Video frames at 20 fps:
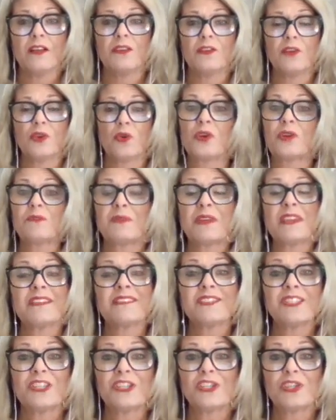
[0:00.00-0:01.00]
or to be in
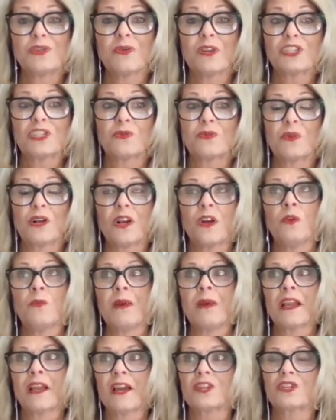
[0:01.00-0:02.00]
a situation where, oh
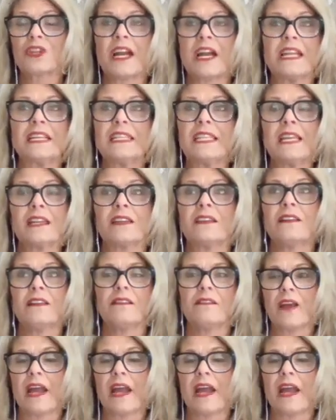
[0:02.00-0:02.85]
my gosh, I can't